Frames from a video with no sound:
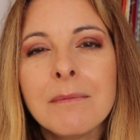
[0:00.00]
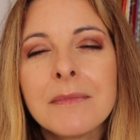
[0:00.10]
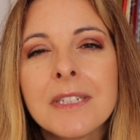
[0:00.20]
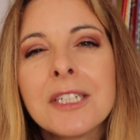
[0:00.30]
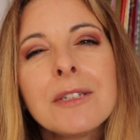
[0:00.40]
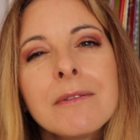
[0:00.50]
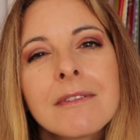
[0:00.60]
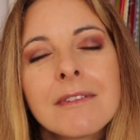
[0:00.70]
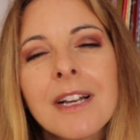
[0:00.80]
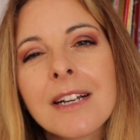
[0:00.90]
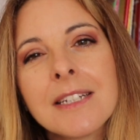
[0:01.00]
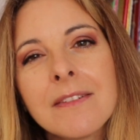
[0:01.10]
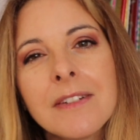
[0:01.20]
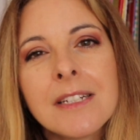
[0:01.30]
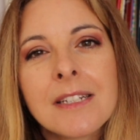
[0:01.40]
cute
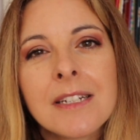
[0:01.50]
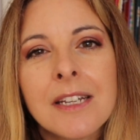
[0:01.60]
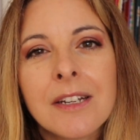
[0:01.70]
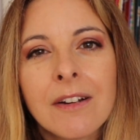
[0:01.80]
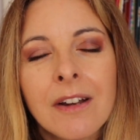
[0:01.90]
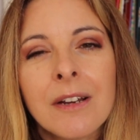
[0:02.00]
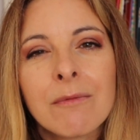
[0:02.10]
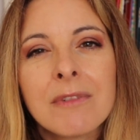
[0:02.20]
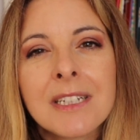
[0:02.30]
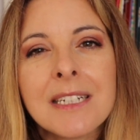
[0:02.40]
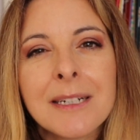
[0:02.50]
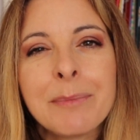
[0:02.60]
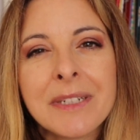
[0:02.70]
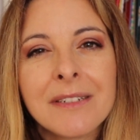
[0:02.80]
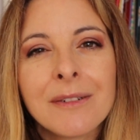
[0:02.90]
activities in here, and it really
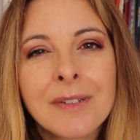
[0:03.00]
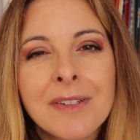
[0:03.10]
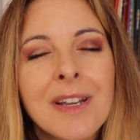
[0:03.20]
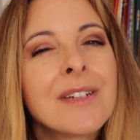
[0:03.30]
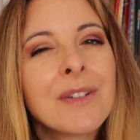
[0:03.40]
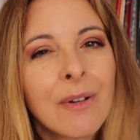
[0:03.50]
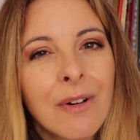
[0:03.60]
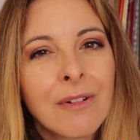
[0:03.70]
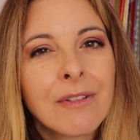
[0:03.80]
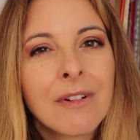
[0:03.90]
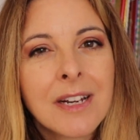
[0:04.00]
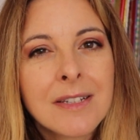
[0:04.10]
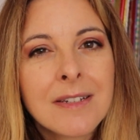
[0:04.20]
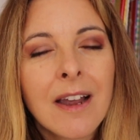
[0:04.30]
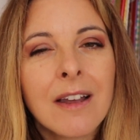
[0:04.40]
appeals to her learning
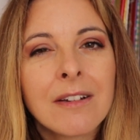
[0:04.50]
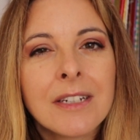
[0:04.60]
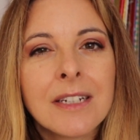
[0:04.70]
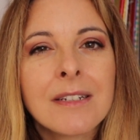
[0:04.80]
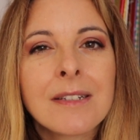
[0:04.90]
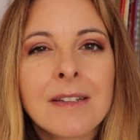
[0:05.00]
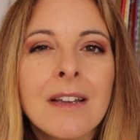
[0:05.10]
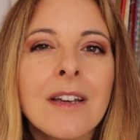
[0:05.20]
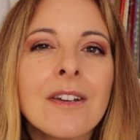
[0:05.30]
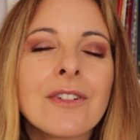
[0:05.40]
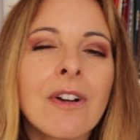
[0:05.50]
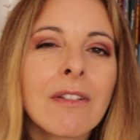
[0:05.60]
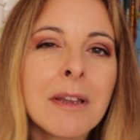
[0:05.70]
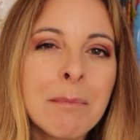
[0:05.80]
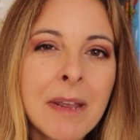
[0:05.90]
style. It is
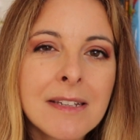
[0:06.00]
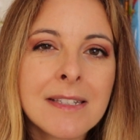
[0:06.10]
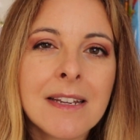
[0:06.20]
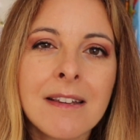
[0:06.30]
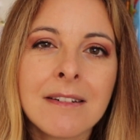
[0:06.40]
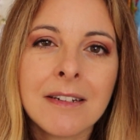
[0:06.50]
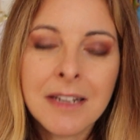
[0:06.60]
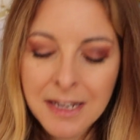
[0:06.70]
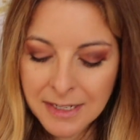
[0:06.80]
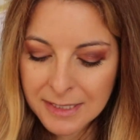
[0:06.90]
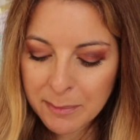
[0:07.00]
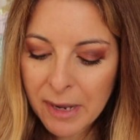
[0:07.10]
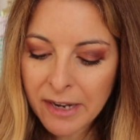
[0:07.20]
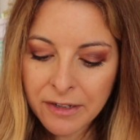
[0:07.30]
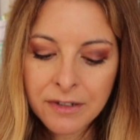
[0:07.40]
Charlotte Mason
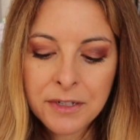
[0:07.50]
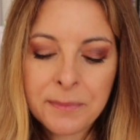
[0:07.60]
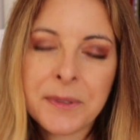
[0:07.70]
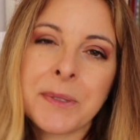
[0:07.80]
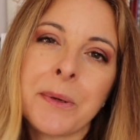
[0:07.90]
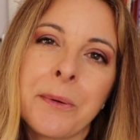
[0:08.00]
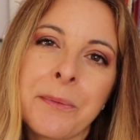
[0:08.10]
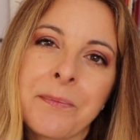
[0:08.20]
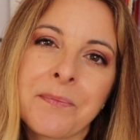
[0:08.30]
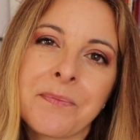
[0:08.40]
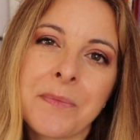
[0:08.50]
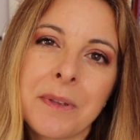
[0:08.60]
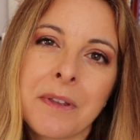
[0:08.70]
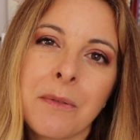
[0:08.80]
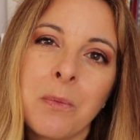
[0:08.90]
inspired. So
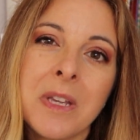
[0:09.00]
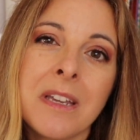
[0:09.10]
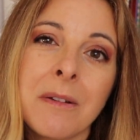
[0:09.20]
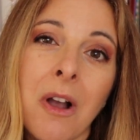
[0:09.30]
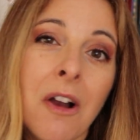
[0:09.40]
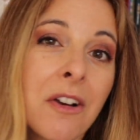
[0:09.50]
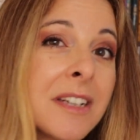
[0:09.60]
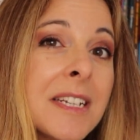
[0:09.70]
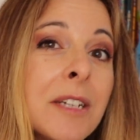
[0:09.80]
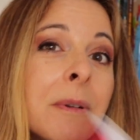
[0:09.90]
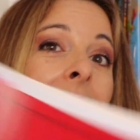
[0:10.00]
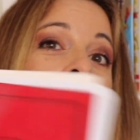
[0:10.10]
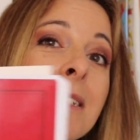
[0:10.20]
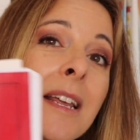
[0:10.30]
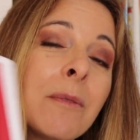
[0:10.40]
we are continuing
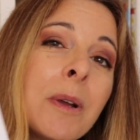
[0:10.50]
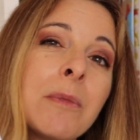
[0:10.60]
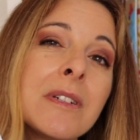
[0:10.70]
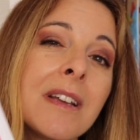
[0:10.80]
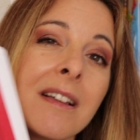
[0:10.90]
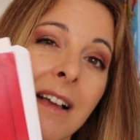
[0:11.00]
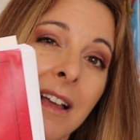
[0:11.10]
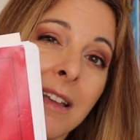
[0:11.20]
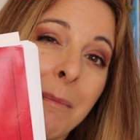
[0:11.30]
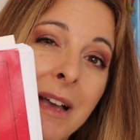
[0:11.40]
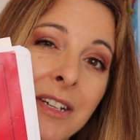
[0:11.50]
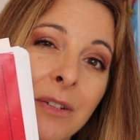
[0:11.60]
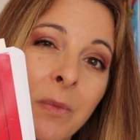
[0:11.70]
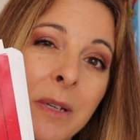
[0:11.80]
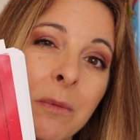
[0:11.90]
this, and when we're done, I
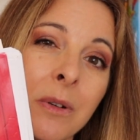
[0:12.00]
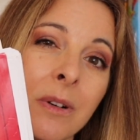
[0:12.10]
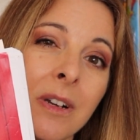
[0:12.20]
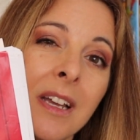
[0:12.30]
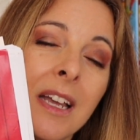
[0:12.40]
imagine we will